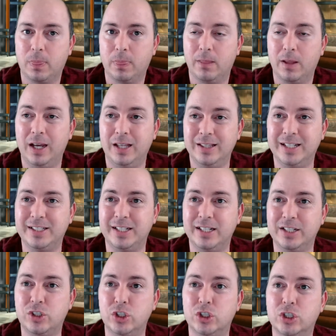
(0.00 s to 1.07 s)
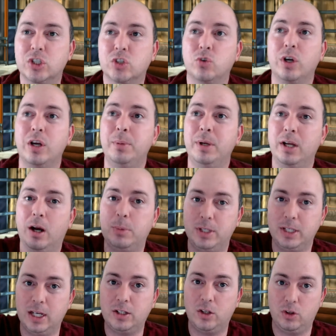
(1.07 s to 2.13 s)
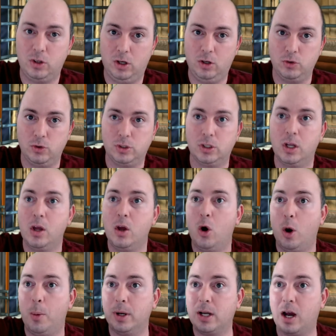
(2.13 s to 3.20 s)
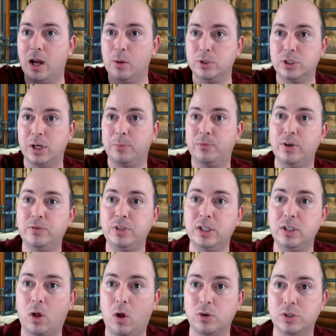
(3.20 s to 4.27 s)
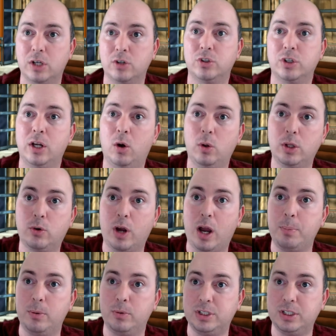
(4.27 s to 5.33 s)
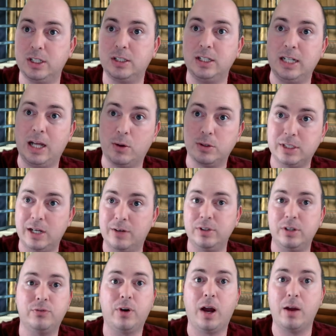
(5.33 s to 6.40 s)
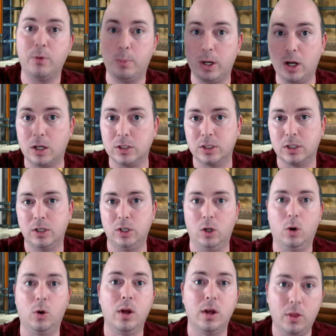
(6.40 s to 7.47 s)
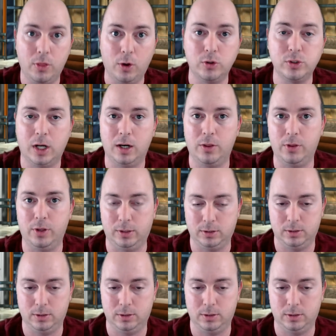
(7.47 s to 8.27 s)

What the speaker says: Unless it is just screaming up to get to the hundreds. Oh my God, it was up $15 yesterday. Holy crap, it was 60. Now it's 75. Oh my gosh. Those kind of things.